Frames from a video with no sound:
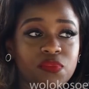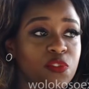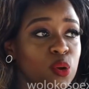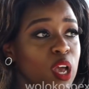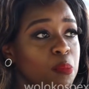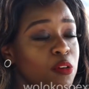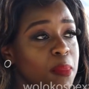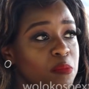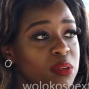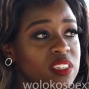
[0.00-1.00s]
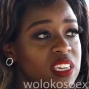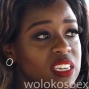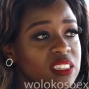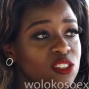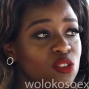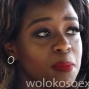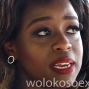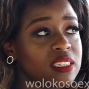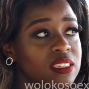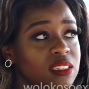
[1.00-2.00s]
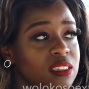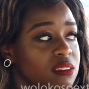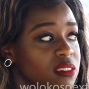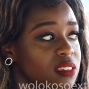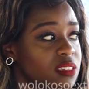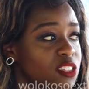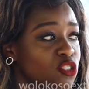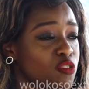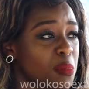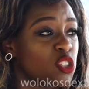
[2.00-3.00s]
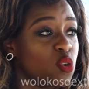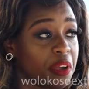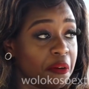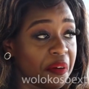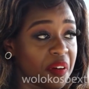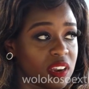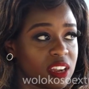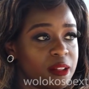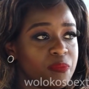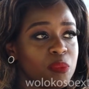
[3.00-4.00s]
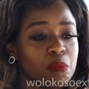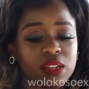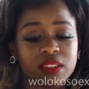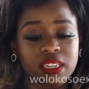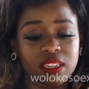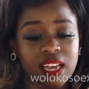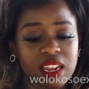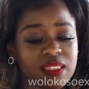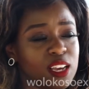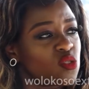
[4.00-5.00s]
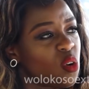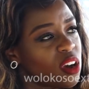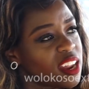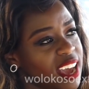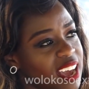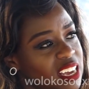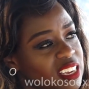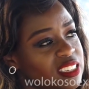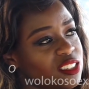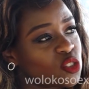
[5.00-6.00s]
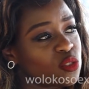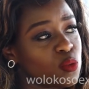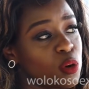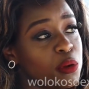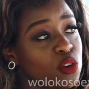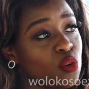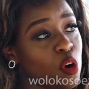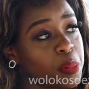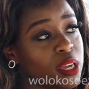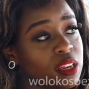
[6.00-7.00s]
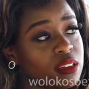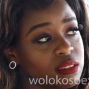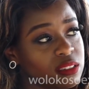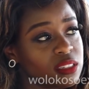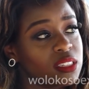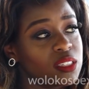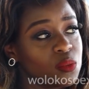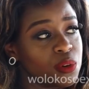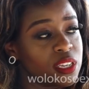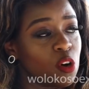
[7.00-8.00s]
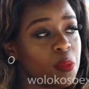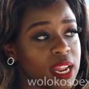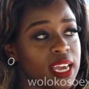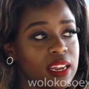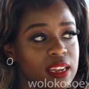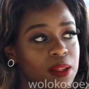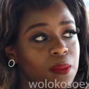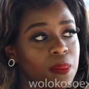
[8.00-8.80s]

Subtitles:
following up on my business, much as there's not much going on, but getting things organized so that when we do open, we open ahead.